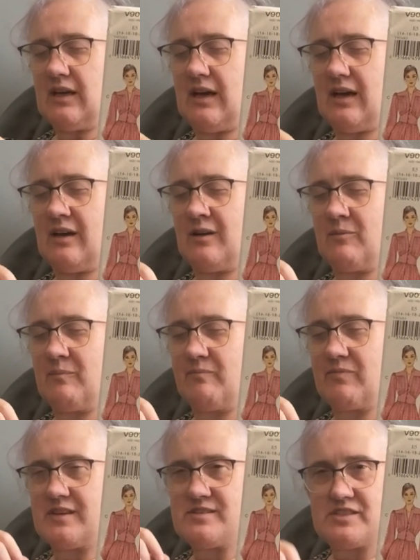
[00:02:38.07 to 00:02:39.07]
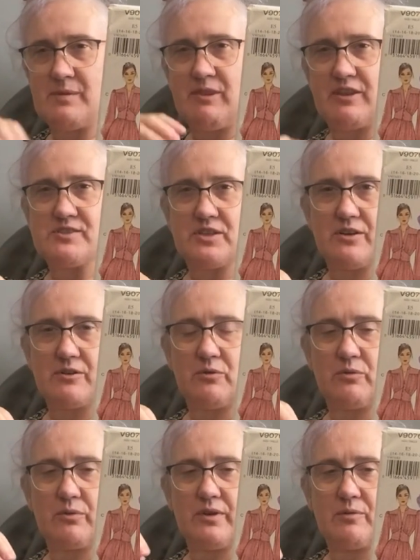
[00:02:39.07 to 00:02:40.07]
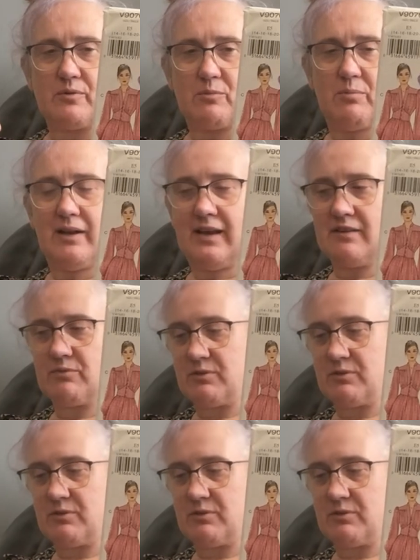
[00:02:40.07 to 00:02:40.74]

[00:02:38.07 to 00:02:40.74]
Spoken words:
some of the circles were in the wrong place,